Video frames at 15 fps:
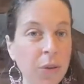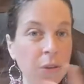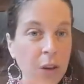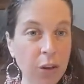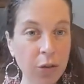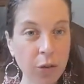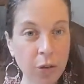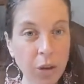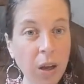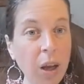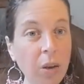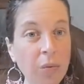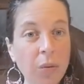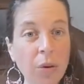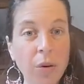session,
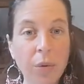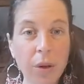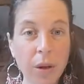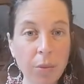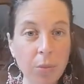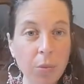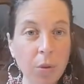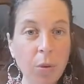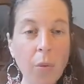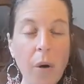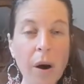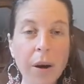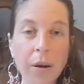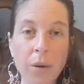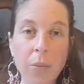kind of going more
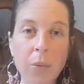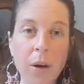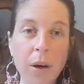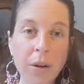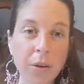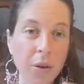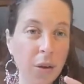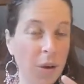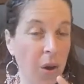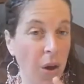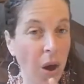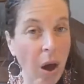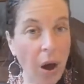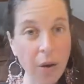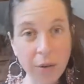wider, wider,
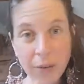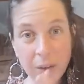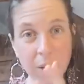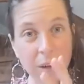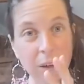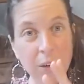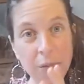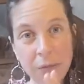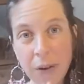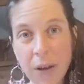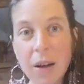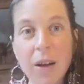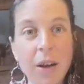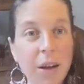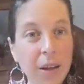until it
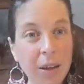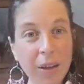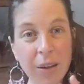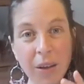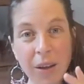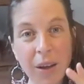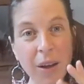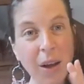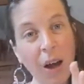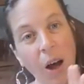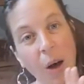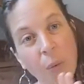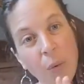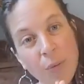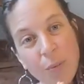felt like at
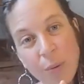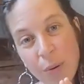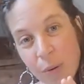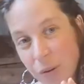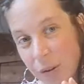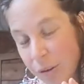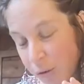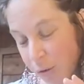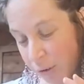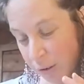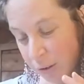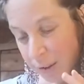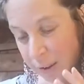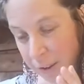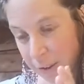one point I just
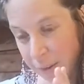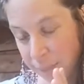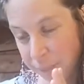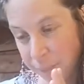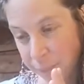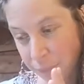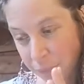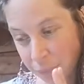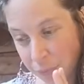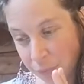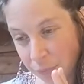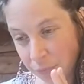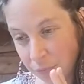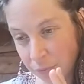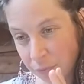like um,
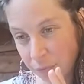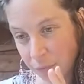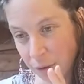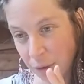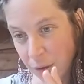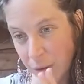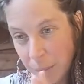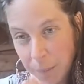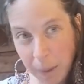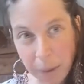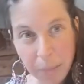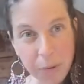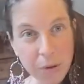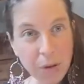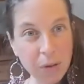my
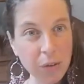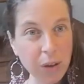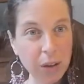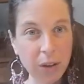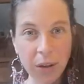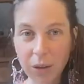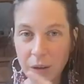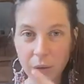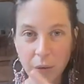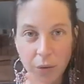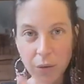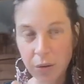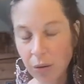body starting to